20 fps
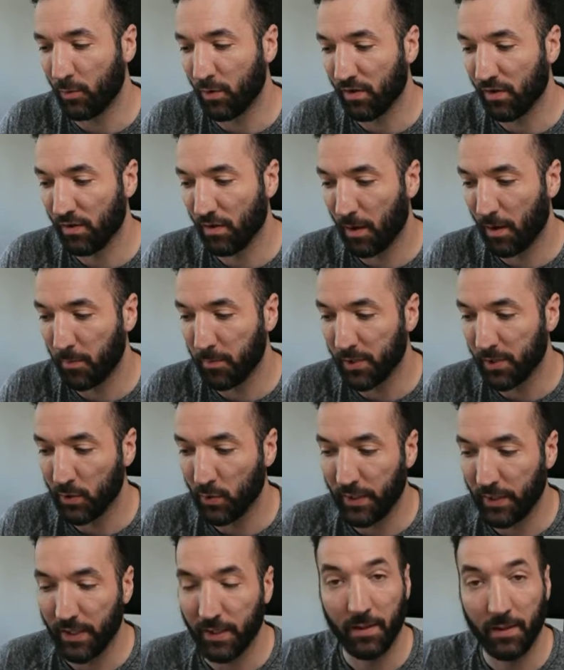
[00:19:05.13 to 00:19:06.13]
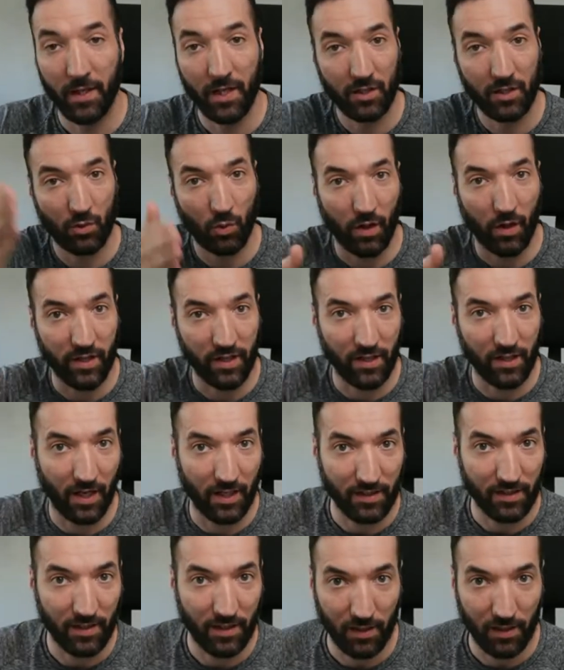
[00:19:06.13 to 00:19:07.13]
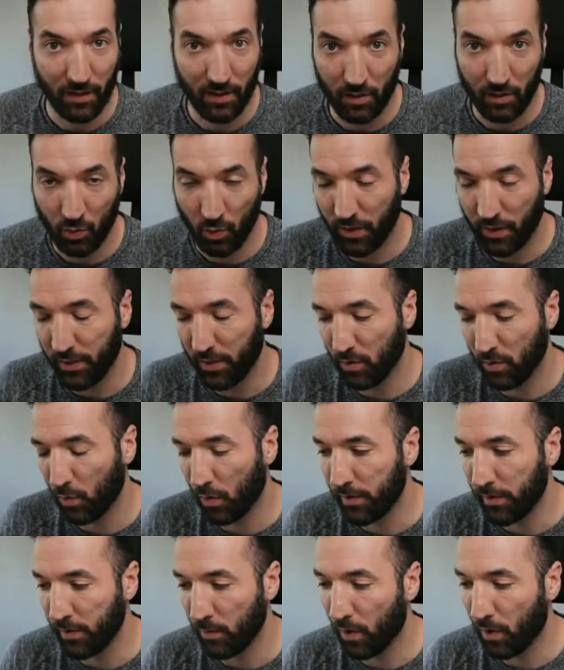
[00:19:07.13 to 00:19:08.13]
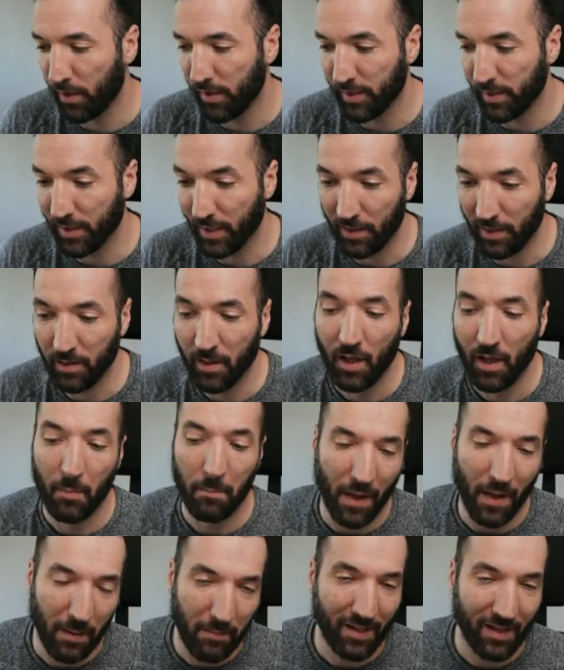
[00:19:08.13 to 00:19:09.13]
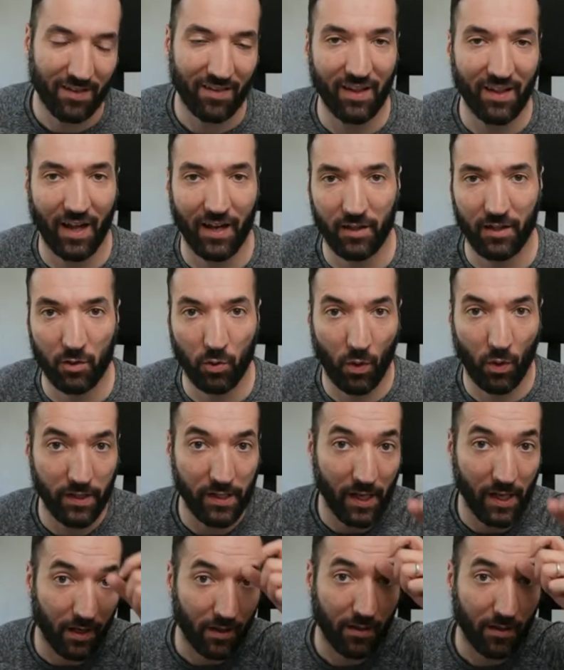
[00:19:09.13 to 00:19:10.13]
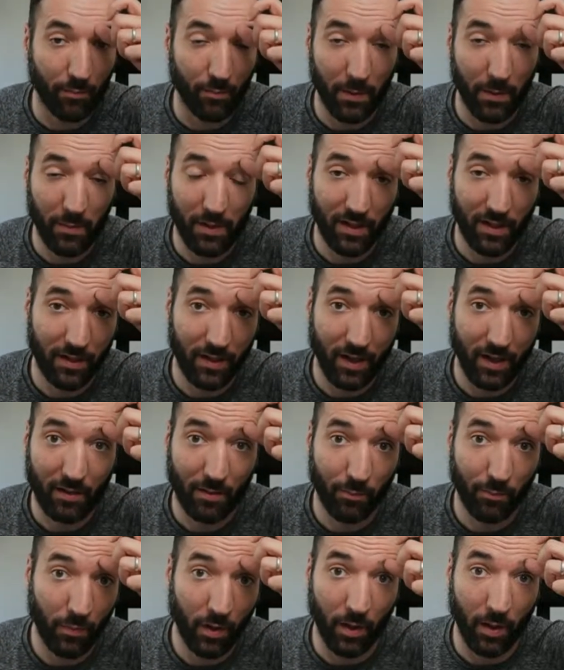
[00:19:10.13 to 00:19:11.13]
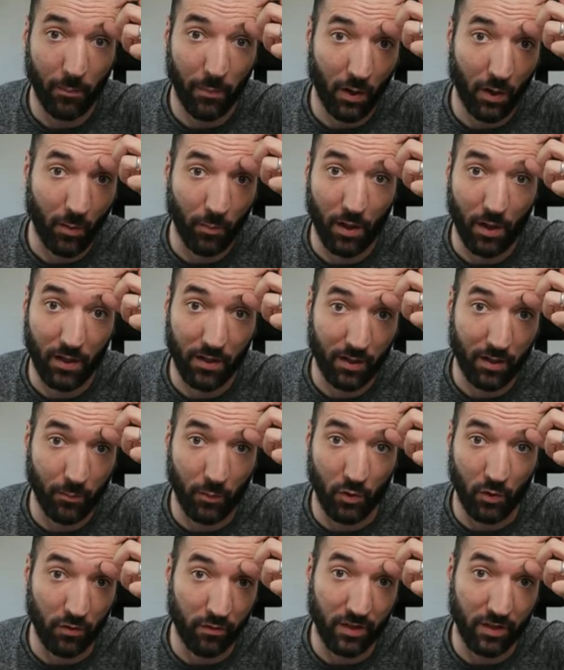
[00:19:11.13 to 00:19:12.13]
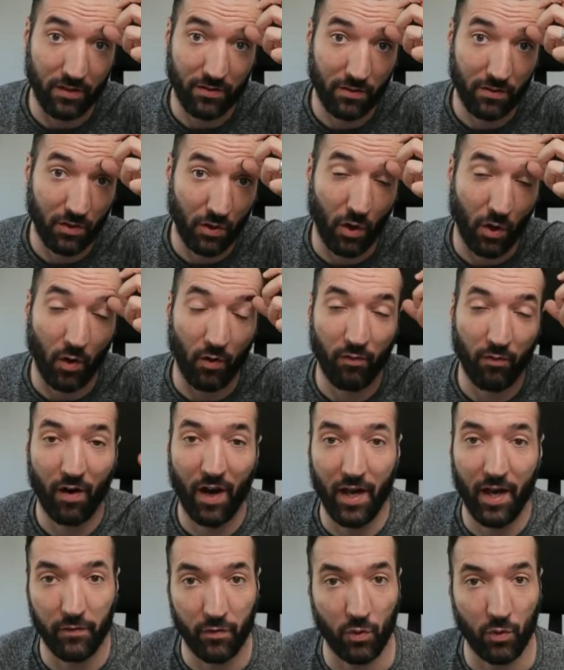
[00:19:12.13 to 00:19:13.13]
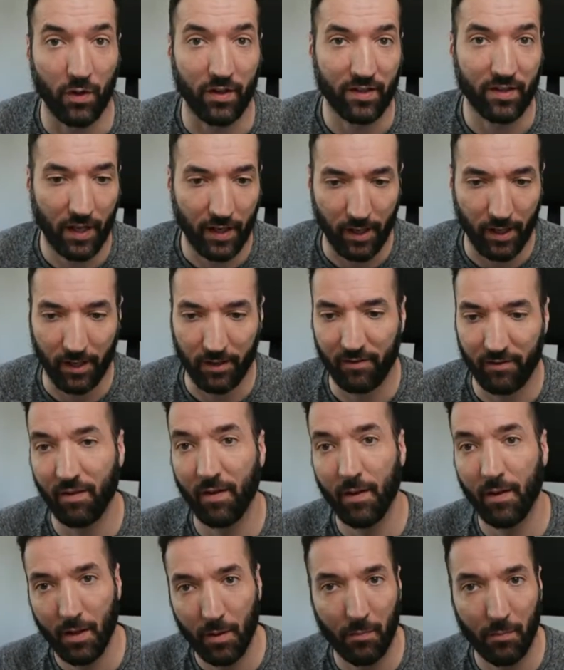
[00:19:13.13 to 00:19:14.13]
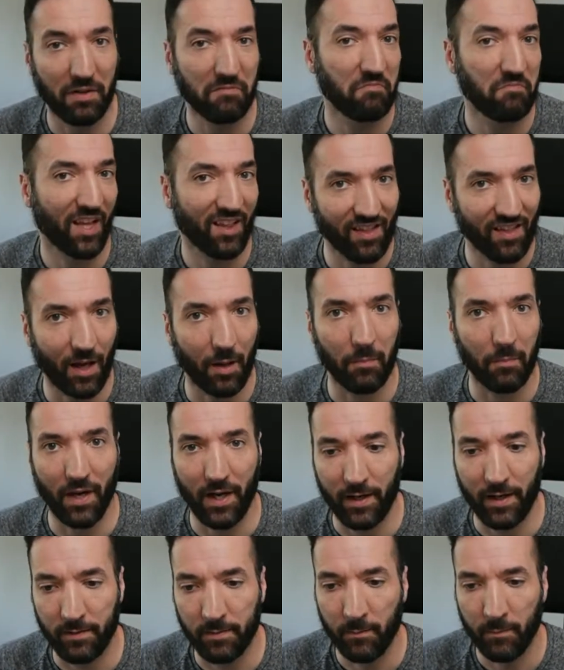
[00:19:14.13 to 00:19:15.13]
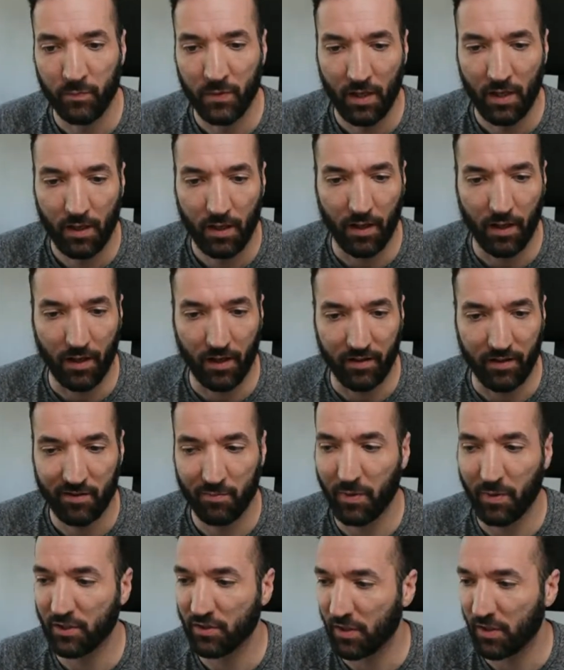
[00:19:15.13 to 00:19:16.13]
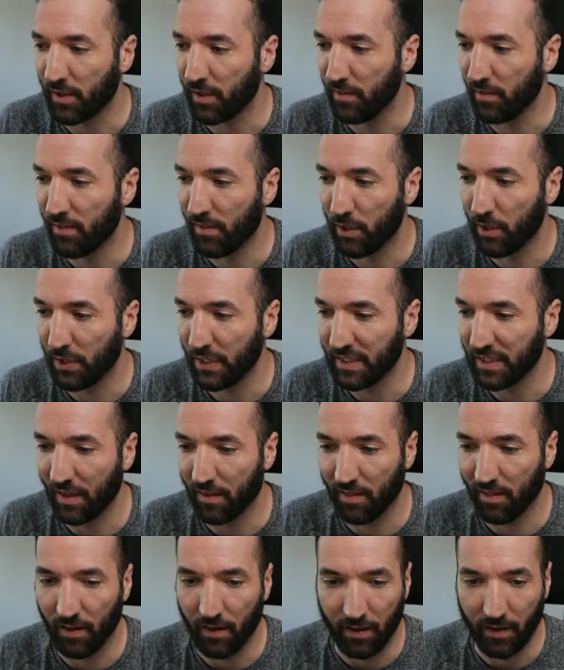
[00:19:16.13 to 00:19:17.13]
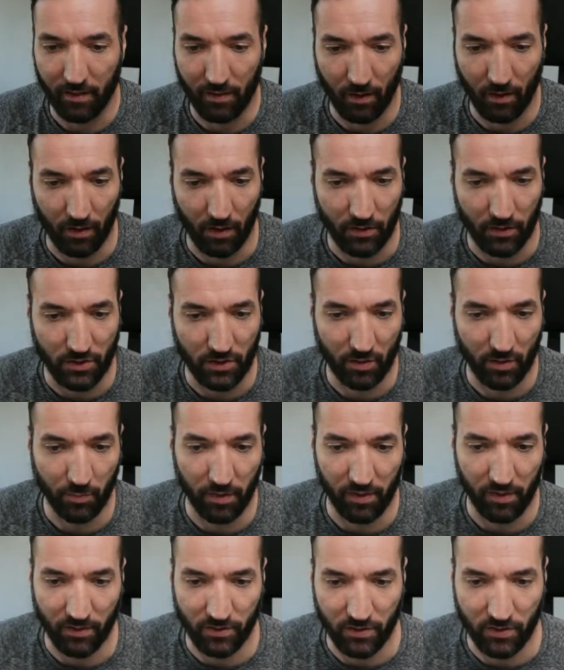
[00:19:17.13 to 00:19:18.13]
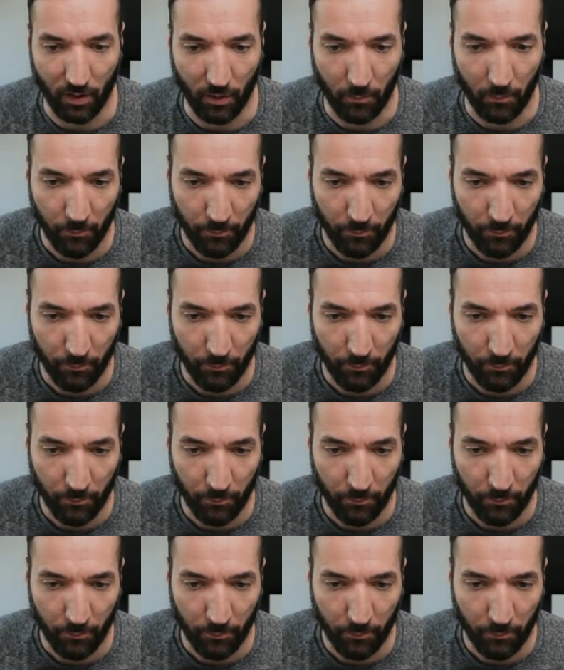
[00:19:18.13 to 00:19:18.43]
saw between 2019 and 2021 again. Maybe it's not a 20x. Maybe the next parabolic move is, a 5 to a 10x. But that's not bad, especially considering Tesla is our largest position.